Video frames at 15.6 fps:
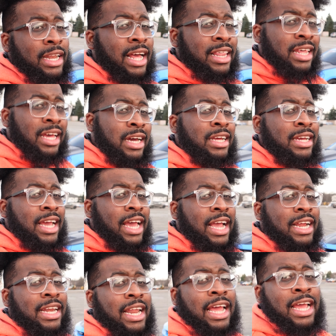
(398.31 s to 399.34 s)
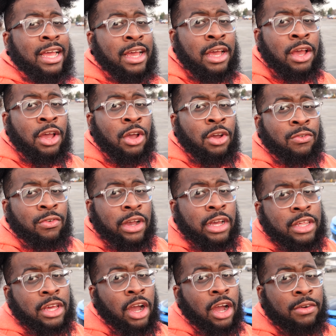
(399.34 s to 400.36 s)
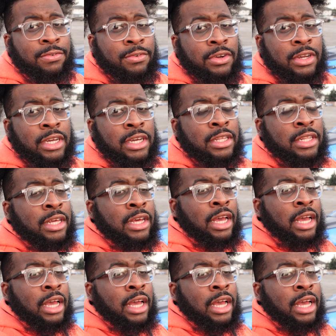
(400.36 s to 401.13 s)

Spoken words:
That's 100 Gang Nate, Race Car Friends,